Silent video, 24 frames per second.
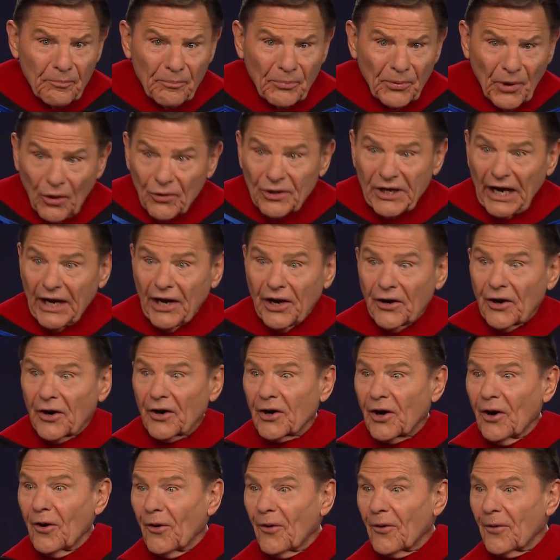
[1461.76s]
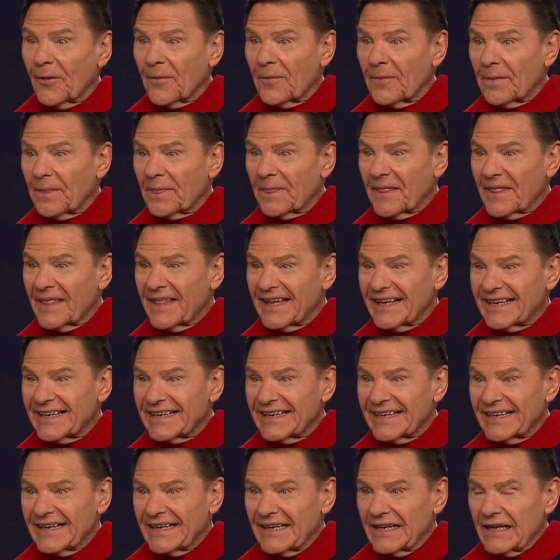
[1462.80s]
Okay, here I go.
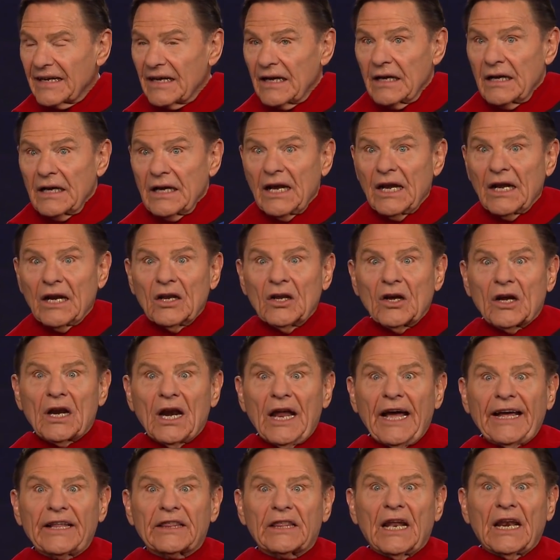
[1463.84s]
It looked like